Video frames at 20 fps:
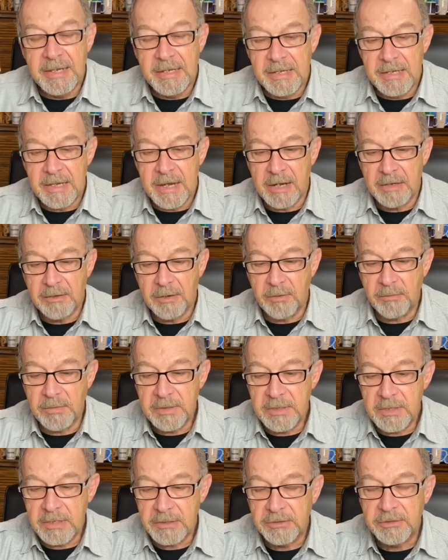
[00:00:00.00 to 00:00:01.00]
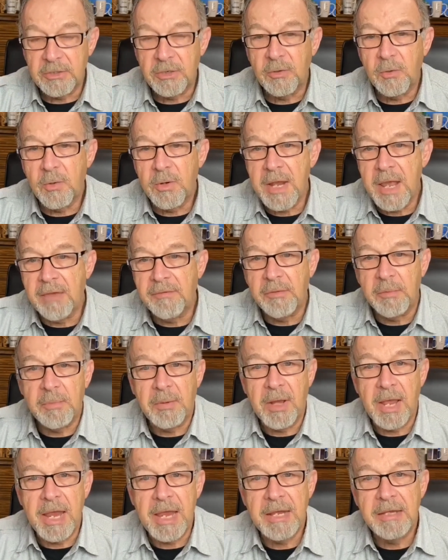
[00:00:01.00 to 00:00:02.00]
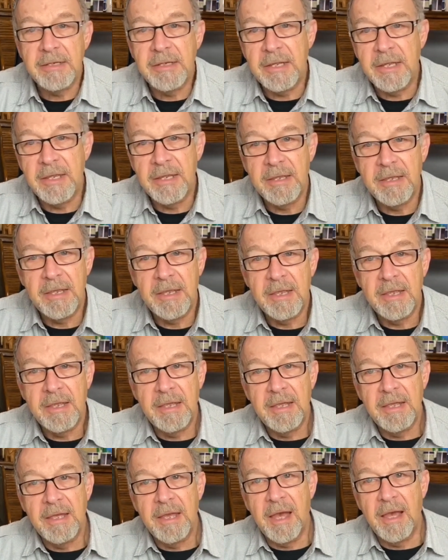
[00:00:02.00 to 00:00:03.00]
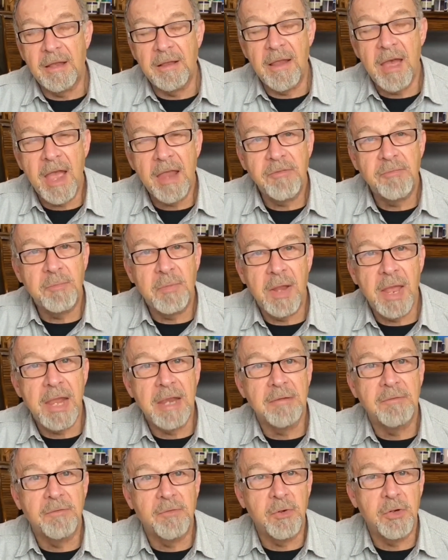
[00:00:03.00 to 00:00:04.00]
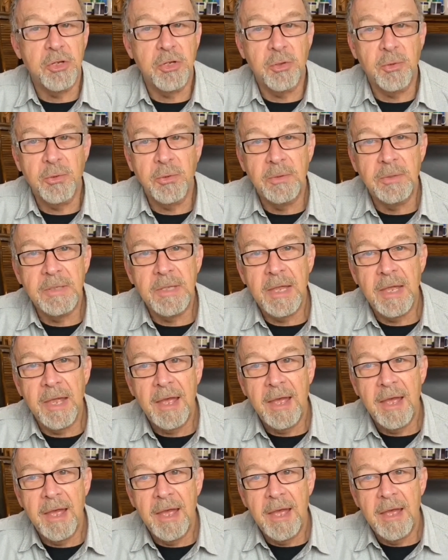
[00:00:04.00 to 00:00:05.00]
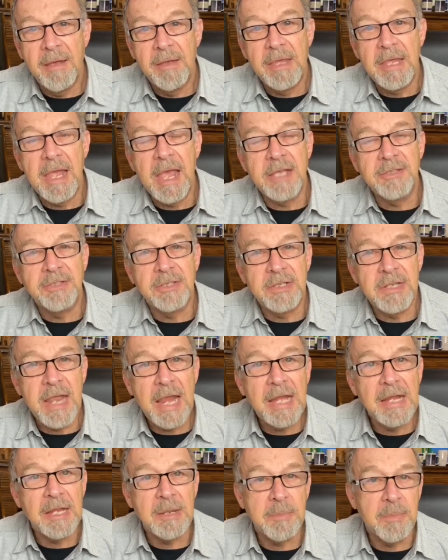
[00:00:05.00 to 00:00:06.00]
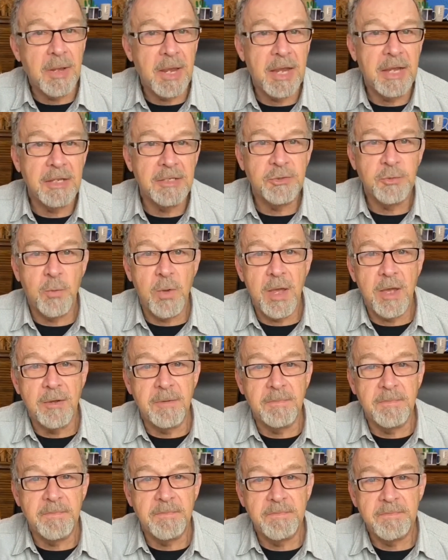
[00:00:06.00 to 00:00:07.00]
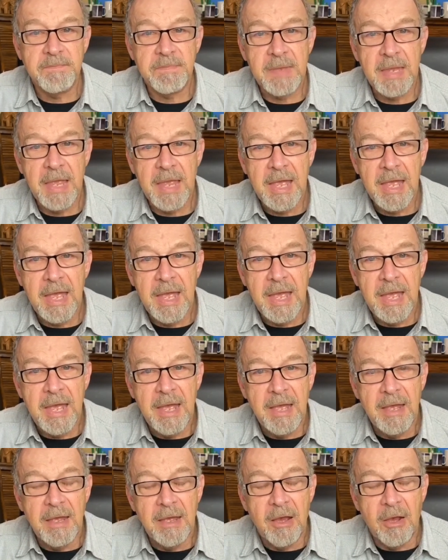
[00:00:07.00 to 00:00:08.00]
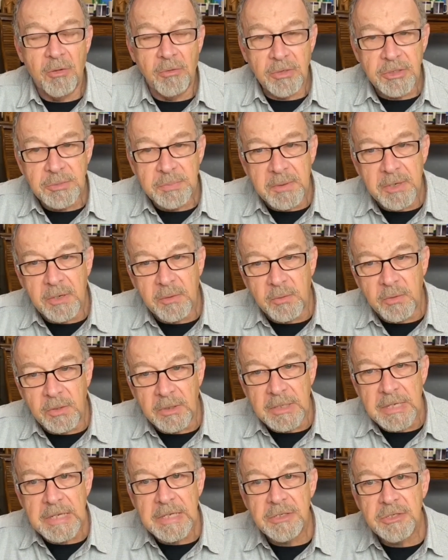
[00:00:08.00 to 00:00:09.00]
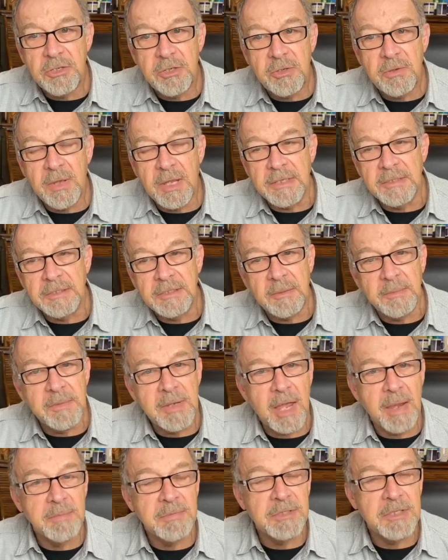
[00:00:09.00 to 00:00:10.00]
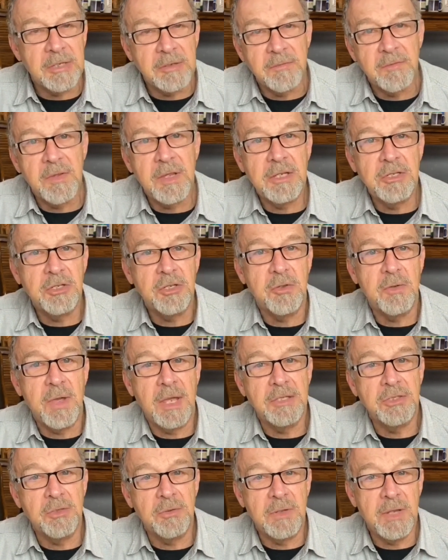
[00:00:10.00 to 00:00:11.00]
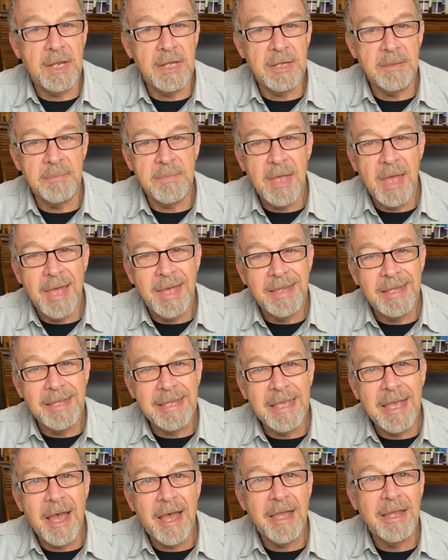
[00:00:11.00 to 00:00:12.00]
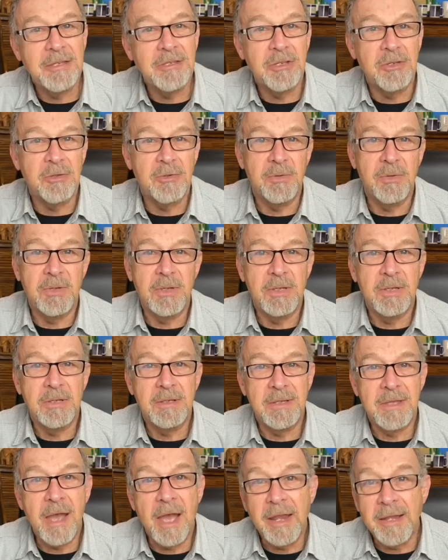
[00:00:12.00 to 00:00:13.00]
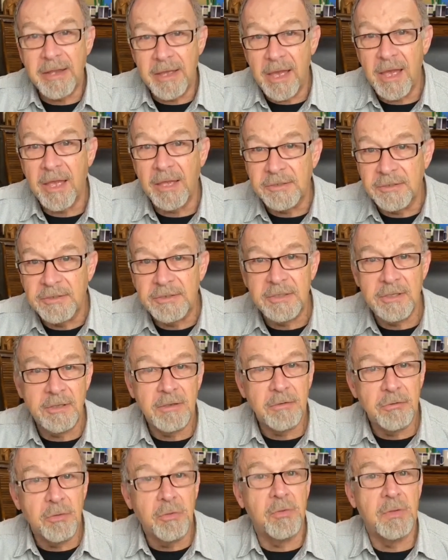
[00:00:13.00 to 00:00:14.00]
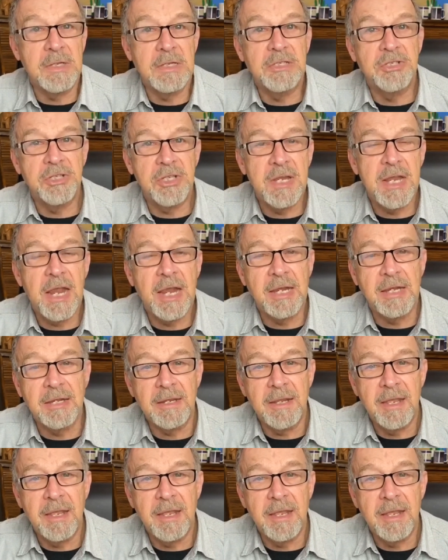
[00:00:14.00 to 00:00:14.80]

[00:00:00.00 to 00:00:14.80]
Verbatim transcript: Not only does the Lord have a plan a life plan for you. He has a daily plan as well. Holy Spirit will lead you and sometimes convict you as you let Him guide you, guide us through each day.